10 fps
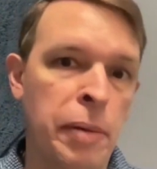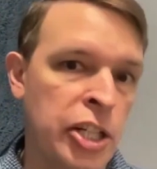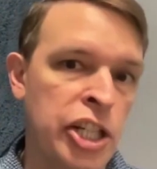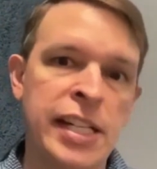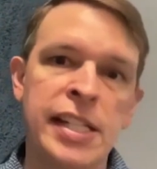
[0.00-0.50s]

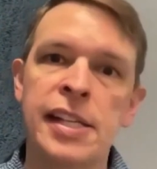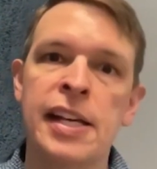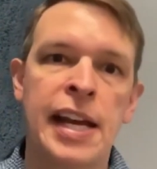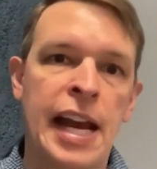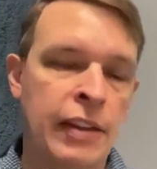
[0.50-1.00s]
budgets
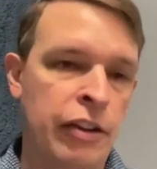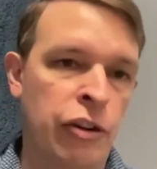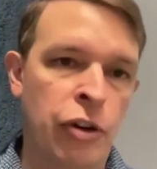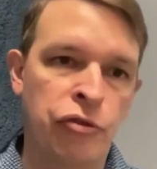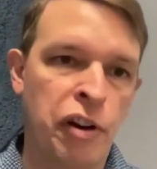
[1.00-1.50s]
and
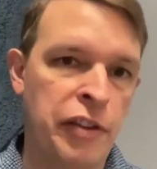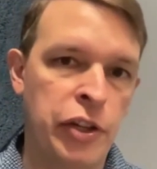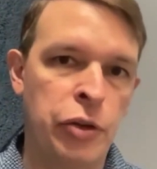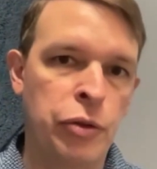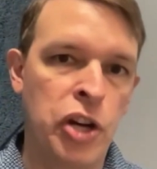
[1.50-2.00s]
their own
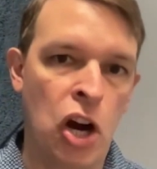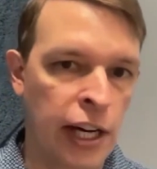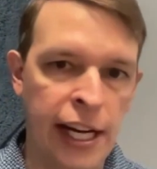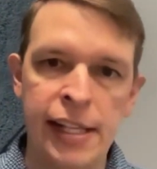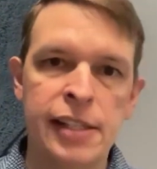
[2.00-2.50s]
revenue
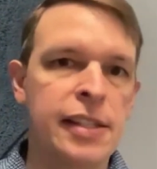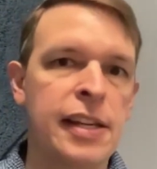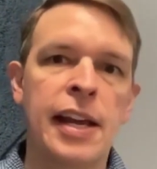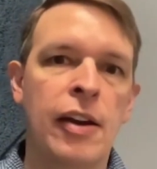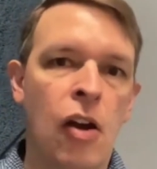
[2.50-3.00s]

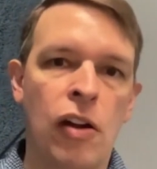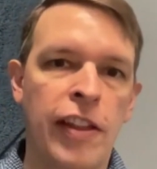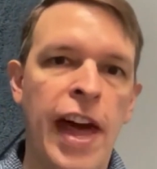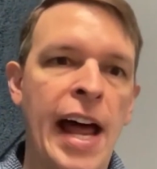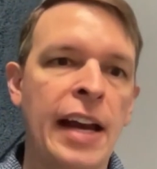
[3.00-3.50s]
targets and all
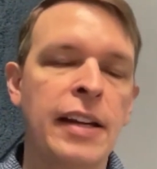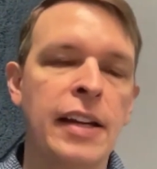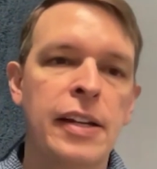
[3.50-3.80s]
of that.